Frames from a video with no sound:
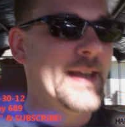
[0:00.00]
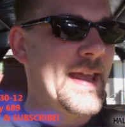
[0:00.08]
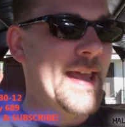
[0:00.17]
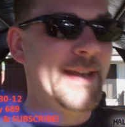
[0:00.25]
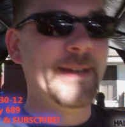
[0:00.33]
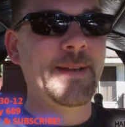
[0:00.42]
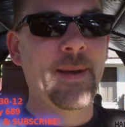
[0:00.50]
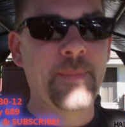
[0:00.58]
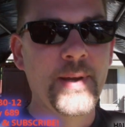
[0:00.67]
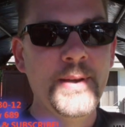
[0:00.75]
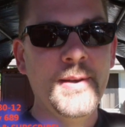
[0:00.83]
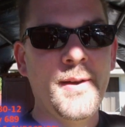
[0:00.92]
ended
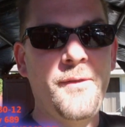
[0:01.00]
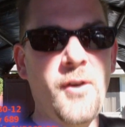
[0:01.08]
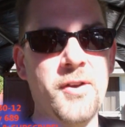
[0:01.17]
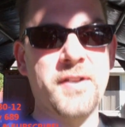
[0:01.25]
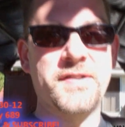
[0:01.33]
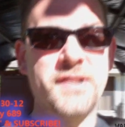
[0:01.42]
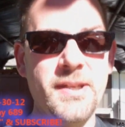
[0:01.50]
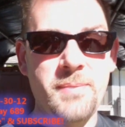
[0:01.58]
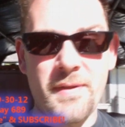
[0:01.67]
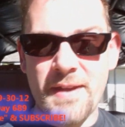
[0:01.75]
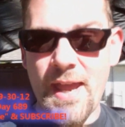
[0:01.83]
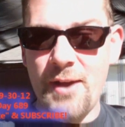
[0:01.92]
up falling
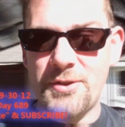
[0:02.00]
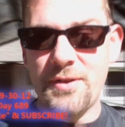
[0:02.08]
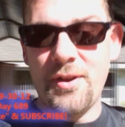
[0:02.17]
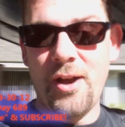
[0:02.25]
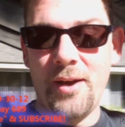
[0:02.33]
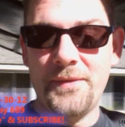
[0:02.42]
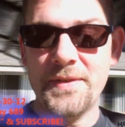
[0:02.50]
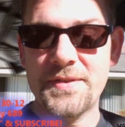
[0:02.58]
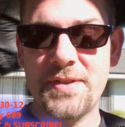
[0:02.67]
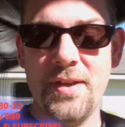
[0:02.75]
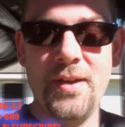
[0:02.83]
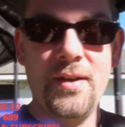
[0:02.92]
asleep on the couch in the
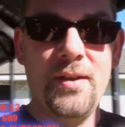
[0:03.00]
office.